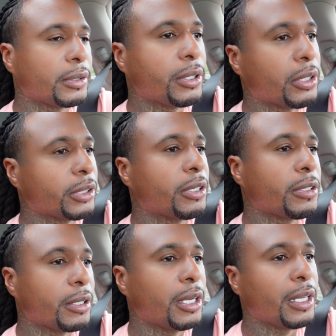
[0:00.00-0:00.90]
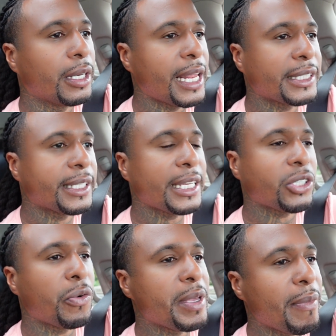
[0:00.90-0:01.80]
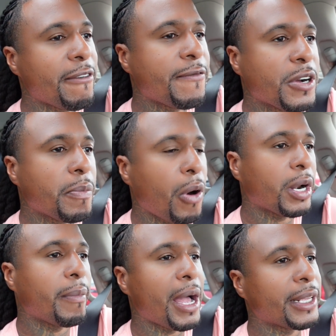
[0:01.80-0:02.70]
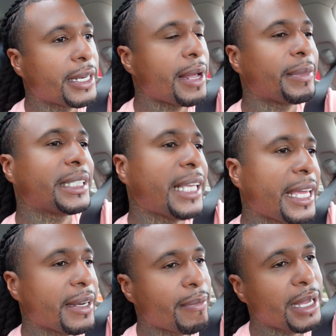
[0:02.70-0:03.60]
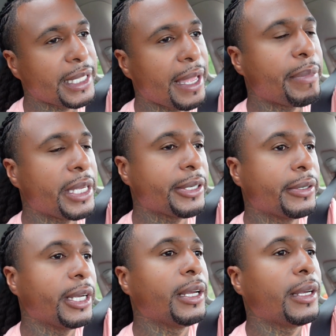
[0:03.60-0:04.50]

You know, so that's going to be my fun part about it. And I'm excited about that bill.